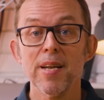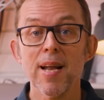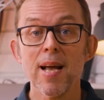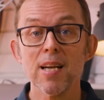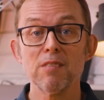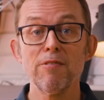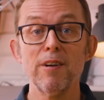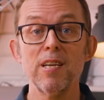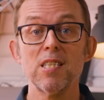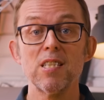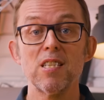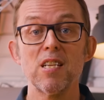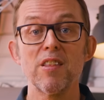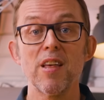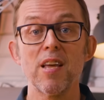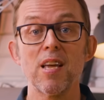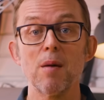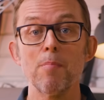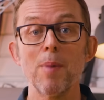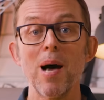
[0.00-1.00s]
The next feature to
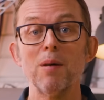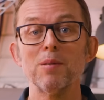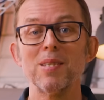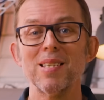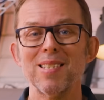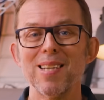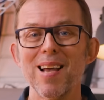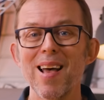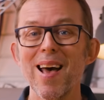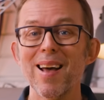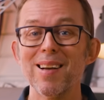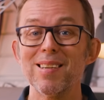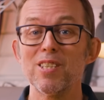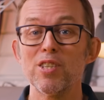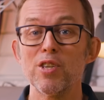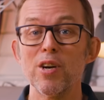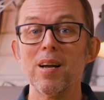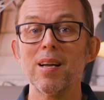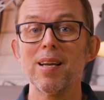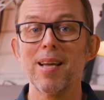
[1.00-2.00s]
think about is
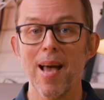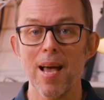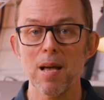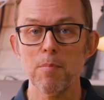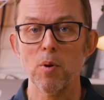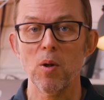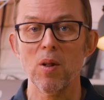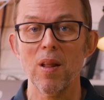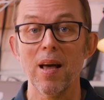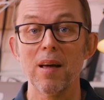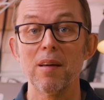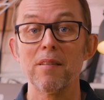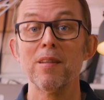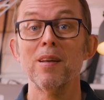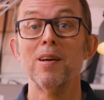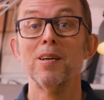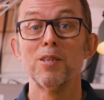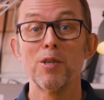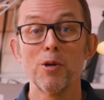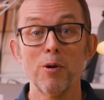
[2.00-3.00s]
extra cable length.
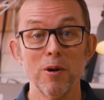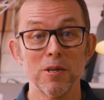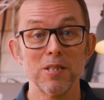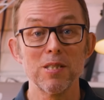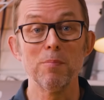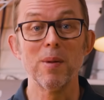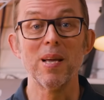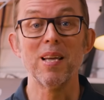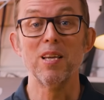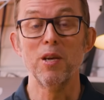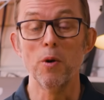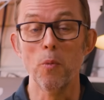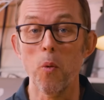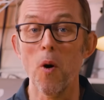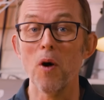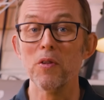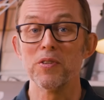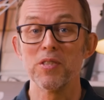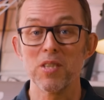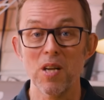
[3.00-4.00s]
Trust me, you
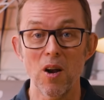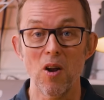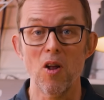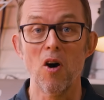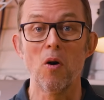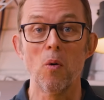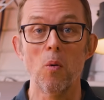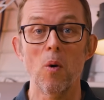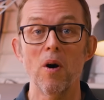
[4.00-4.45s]
want a long